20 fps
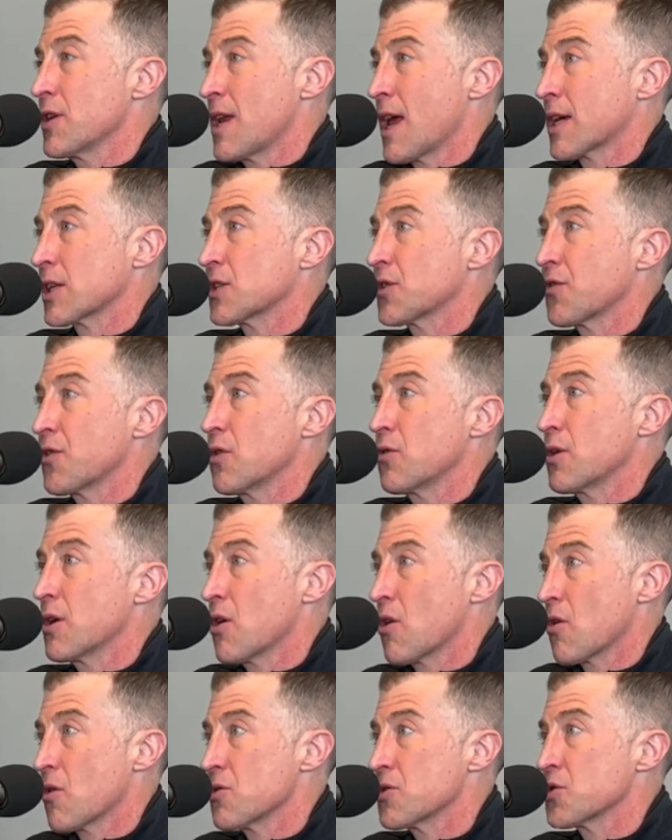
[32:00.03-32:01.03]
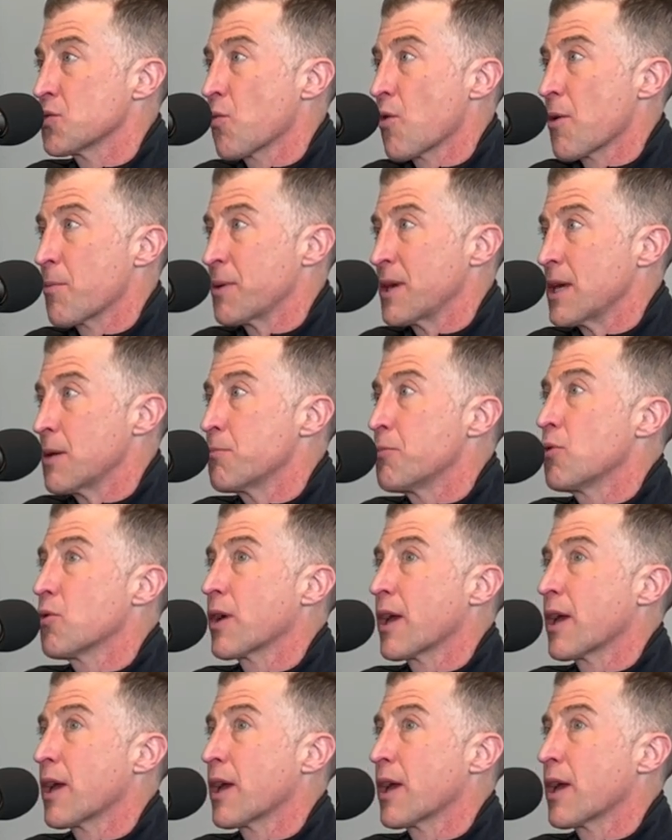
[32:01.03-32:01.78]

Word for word: next few years, where people